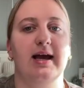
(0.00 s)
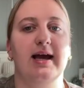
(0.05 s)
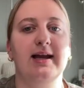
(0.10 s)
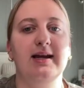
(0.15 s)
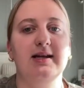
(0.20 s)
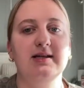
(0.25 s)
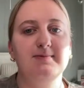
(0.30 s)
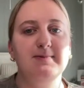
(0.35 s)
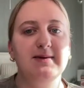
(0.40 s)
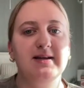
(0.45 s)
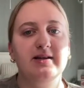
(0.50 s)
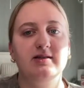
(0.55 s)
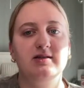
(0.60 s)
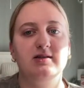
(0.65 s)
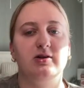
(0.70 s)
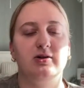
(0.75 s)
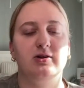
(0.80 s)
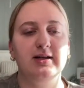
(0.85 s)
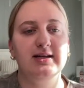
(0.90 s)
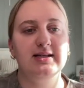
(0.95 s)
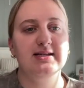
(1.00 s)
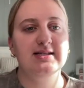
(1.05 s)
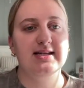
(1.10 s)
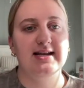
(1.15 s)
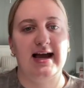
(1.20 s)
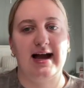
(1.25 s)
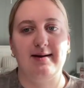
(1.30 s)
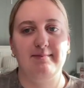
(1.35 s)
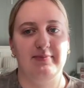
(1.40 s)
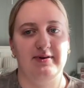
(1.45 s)
And it's because learning
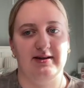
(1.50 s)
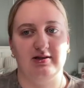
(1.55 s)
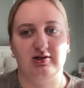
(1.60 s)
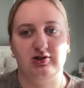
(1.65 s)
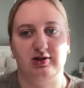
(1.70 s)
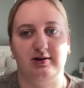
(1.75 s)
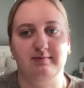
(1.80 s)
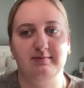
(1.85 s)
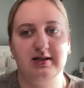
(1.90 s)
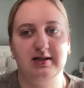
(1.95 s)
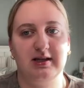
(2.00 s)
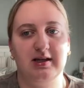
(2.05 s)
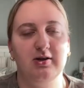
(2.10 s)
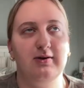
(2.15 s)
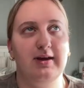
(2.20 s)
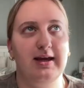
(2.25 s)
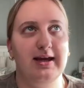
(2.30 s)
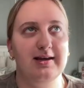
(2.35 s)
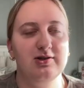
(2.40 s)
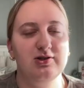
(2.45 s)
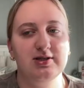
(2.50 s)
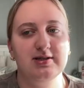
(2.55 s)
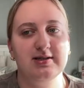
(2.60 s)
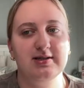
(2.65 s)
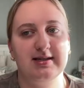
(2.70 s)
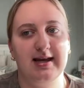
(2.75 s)
doesn't happen in jumps. Like you can't just